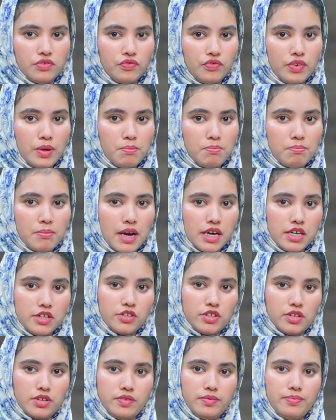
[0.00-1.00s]
We
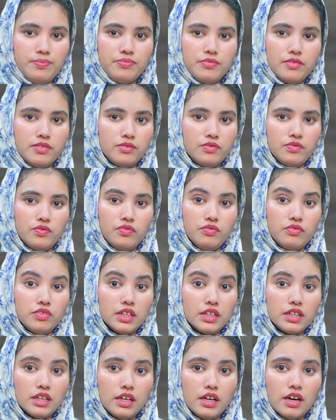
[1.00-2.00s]
mentor,
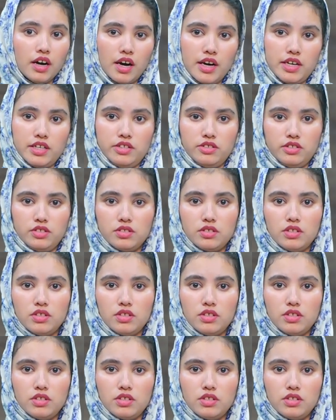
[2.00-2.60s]
we guide,